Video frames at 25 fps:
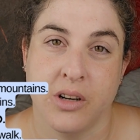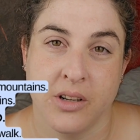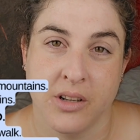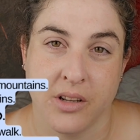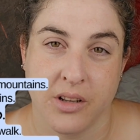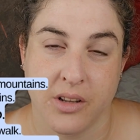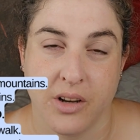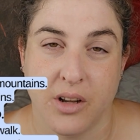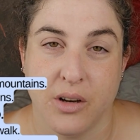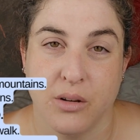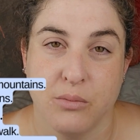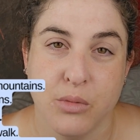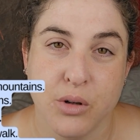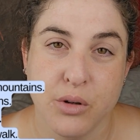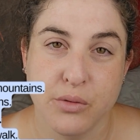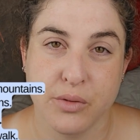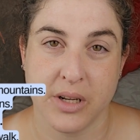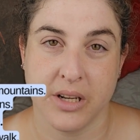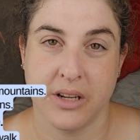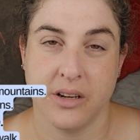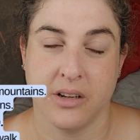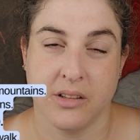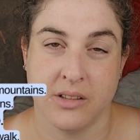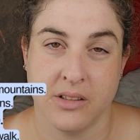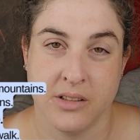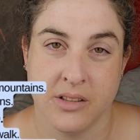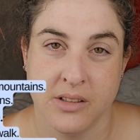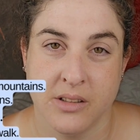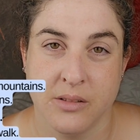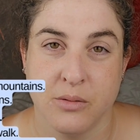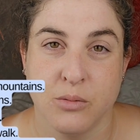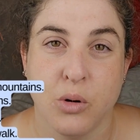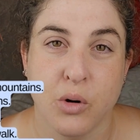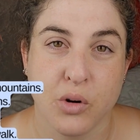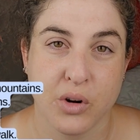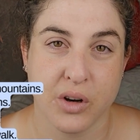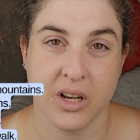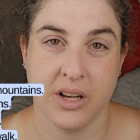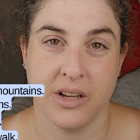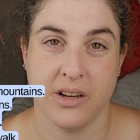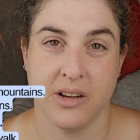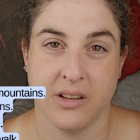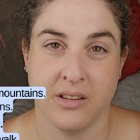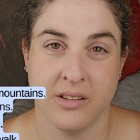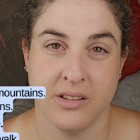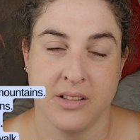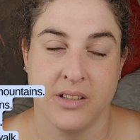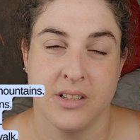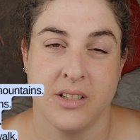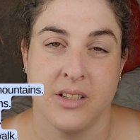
move a little, walk a little.